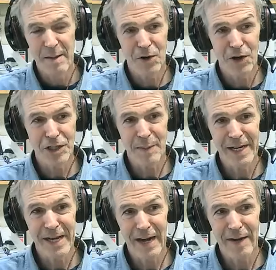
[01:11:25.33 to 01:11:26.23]
because I'm
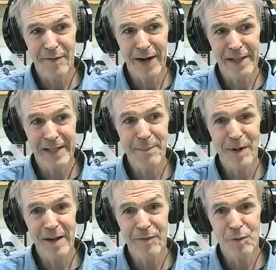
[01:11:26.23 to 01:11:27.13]
inhaling very
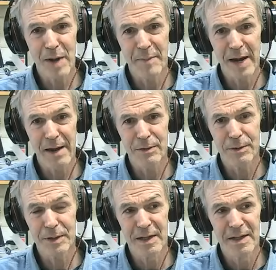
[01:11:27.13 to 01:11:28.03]
deeply through my
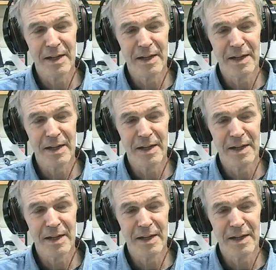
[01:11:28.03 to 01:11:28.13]
mouth